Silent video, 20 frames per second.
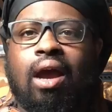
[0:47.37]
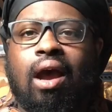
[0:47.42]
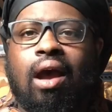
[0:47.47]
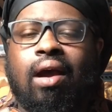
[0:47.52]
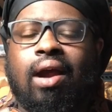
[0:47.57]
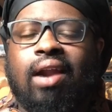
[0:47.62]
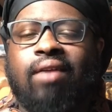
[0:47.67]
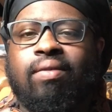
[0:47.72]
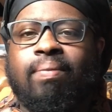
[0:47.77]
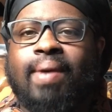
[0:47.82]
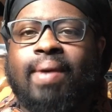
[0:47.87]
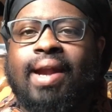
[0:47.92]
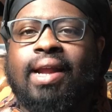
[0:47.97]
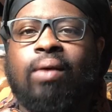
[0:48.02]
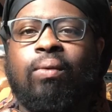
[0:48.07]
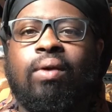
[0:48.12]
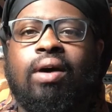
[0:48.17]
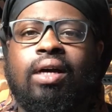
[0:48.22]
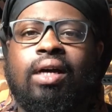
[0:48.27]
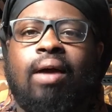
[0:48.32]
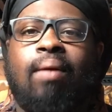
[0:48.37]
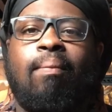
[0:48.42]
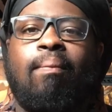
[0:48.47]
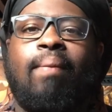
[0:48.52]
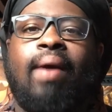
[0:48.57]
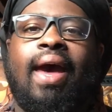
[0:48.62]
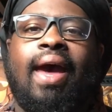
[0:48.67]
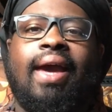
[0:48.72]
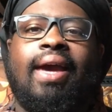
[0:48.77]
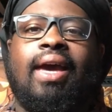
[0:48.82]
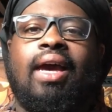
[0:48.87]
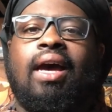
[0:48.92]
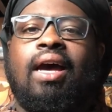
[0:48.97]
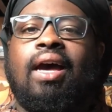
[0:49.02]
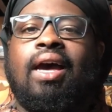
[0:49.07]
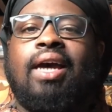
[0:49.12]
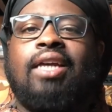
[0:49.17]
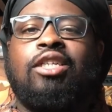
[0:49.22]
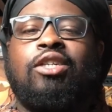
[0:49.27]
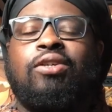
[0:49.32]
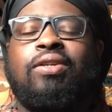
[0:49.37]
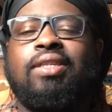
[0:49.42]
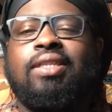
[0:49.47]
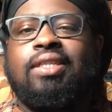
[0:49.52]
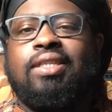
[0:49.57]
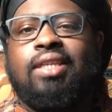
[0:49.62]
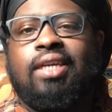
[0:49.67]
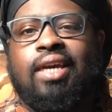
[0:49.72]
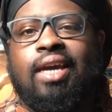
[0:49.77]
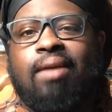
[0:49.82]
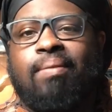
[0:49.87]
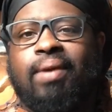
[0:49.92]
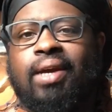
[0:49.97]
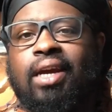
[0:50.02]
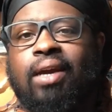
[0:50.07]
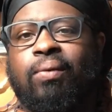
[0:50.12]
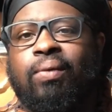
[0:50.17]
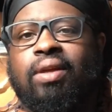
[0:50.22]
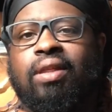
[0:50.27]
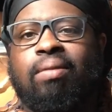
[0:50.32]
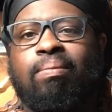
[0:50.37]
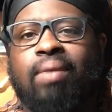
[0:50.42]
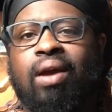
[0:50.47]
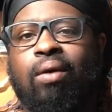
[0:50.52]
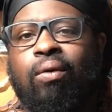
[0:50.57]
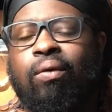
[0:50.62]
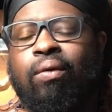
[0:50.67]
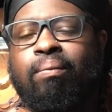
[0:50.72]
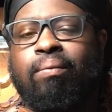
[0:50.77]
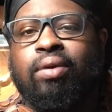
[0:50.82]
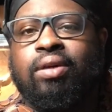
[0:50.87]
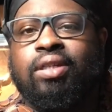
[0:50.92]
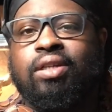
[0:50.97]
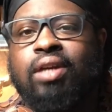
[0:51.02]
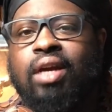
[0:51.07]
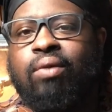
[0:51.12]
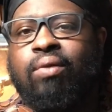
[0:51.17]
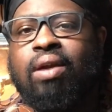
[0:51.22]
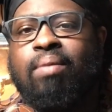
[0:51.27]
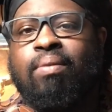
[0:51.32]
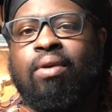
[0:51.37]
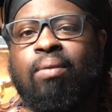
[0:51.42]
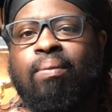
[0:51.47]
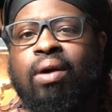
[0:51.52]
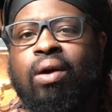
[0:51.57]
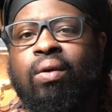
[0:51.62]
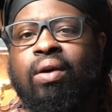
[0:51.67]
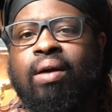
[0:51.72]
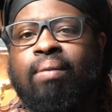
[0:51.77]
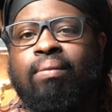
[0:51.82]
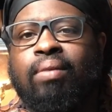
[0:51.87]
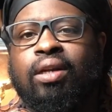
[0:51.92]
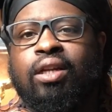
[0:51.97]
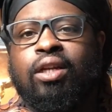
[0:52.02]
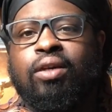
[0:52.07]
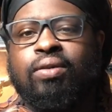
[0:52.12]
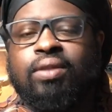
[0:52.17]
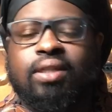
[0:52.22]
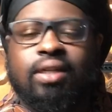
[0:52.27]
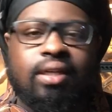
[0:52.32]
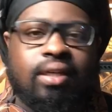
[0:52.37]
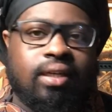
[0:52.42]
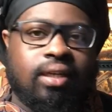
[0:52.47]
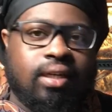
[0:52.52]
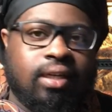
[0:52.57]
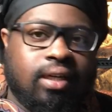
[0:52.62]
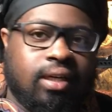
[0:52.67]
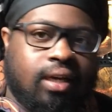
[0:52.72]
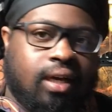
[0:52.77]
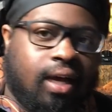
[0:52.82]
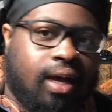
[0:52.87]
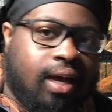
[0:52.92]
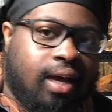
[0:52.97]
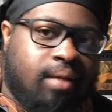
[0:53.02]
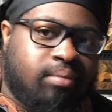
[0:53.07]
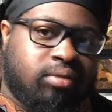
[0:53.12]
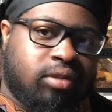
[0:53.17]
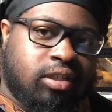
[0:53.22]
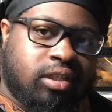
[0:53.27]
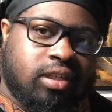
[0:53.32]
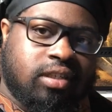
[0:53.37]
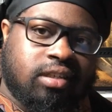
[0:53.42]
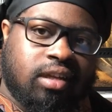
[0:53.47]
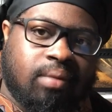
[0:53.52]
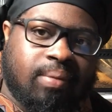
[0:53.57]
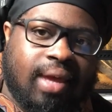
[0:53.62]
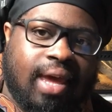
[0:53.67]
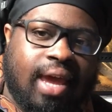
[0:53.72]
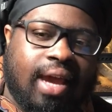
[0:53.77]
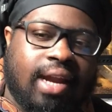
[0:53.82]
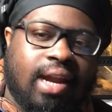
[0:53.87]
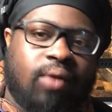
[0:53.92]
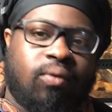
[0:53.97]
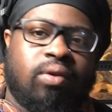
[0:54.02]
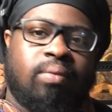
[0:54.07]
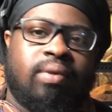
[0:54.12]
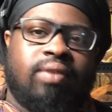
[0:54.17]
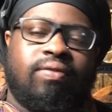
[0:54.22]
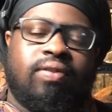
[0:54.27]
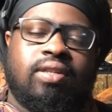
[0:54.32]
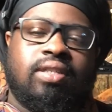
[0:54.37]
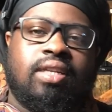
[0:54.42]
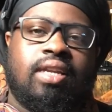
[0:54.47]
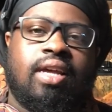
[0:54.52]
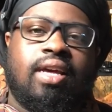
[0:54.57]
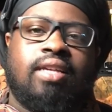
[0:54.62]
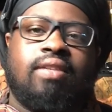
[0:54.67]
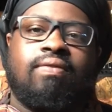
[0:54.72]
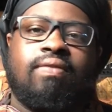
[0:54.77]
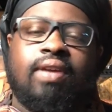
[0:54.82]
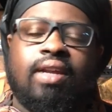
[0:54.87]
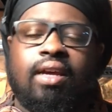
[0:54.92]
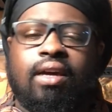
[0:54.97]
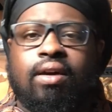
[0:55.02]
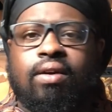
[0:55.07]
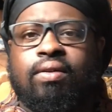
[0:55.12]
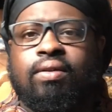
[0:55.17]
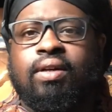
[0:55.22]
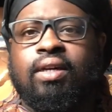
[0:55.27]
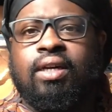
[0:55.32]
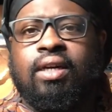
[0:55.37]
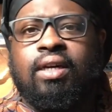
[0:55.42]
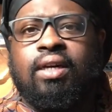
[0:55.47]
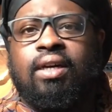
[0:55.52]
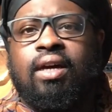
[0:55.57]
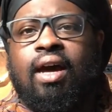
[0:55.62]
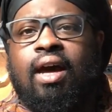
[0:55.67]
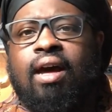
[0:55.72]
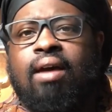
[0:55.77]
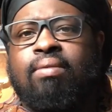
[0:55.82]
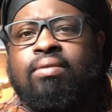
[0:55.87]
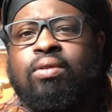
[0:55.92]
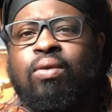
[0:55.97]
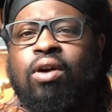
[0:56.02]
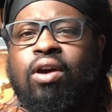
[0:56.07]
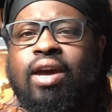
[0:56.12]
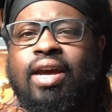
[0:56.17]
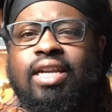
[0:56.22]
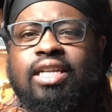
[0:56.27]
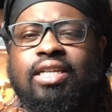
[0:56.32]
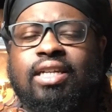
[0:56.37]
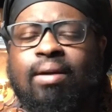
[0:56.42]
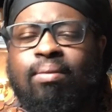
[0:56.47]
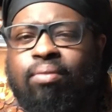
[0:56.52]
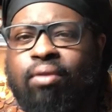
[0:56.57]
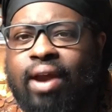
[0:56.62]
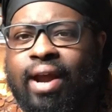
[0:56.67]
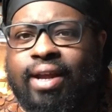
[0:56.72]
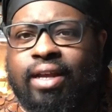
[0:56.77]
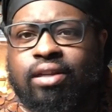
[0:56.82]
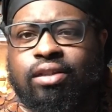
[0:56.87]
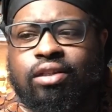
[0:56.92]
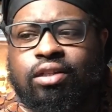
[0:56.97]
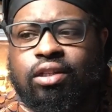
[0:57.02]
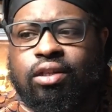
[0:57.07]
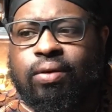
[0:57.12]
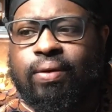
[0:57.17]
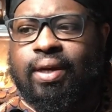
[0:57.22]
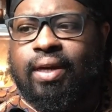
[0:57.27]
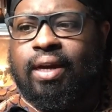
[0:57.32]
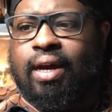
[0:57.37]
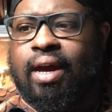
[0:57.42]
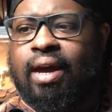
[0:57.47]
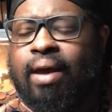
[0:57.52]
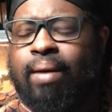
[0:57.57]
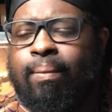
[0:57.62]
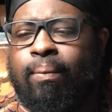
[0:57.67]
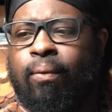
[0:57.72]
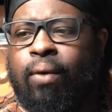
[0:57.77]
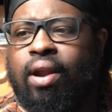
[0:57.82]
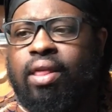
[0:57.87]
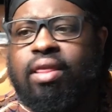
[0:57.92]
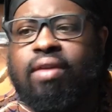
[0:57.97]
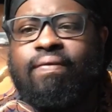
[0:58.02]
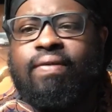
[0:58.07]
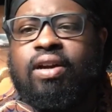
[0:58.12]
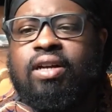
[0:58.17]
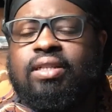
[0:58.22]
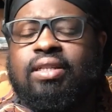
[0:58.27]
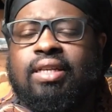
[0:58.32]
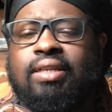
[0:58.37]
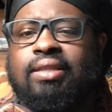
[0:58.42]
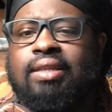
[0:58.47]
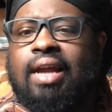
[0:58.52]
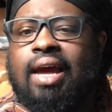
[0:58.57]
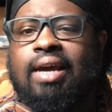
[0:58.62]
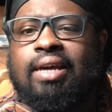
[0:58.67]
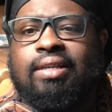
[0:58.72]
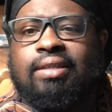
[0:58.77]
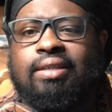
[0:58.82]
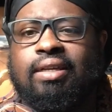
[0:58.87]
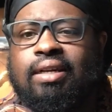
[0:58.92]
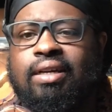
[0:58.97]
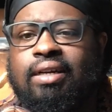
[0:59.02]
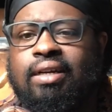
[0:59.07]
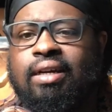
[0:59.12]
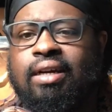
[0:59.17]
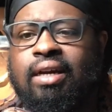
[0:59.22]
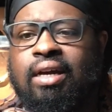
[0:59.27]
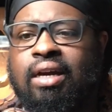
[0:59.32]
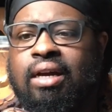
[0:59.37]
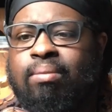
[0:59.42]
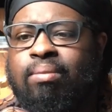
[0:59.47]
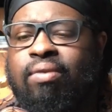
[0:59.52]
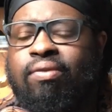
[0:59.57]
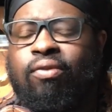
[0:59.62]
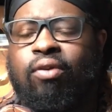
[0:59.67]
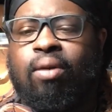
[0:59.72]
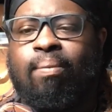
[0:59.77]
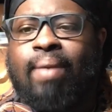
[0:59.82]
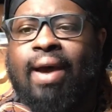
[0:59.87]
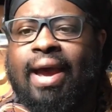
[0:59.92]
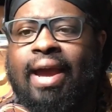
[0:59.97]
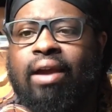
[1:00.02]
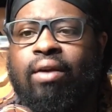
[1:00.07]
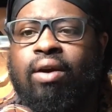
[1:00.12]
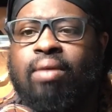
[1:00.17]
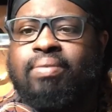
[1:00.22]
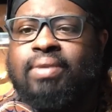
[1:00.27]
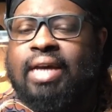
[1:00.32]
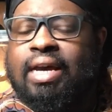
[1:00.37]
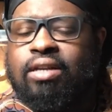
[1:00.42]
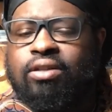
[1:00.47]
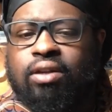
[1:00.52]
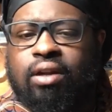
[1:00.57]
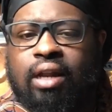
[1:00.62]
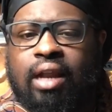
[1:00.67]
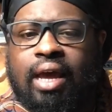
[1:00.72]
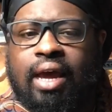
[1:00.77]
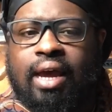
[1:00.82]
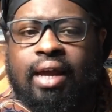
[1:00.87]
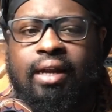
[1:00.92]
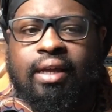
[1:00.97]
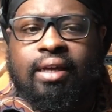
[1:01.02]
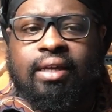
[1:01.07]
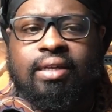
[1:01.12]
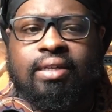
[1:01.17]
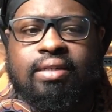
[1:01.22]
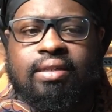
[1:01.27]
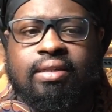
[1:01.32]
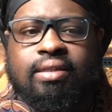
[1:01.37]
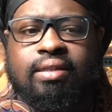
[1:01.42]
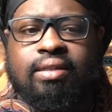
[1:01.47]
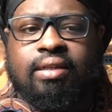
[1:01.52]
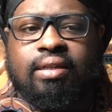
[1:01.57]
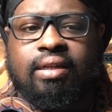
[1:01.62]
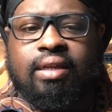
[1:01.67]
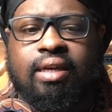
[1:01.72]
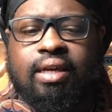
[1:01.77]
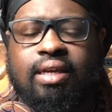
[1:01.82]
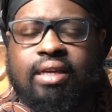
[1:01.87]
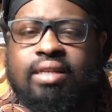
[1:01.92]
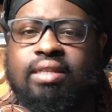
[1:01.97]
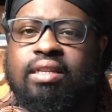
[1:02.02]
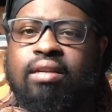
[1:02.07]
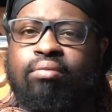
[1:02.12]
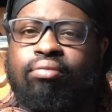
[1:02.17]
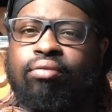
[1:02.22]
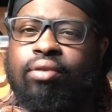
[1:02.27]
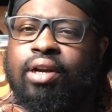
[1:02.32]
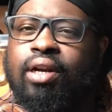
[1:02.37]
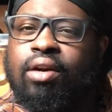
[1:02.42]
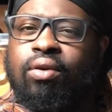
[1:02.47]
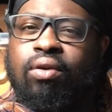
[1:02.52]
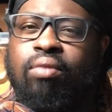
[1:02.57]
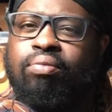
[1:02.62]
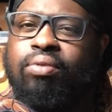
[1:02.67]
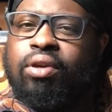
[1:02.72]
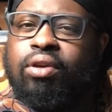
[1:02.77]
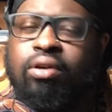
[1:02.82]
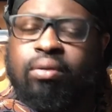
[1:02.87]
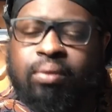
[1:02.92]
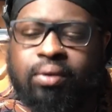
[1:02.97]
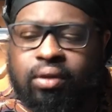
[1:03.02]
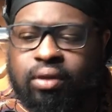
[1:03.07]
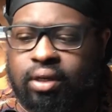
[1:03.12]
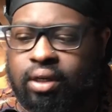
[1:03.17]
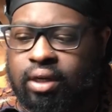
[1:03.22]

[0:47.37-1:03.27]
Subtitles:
All right, everybody, welcome back. As you can see, I'm here with my Brazilian rainbow boa, Medusa. So she's gonna be hanging out with me for today's video. So we'll go ahead and jump right into it. One of the first things that I consider before buying reptiles online is the breeder reputable?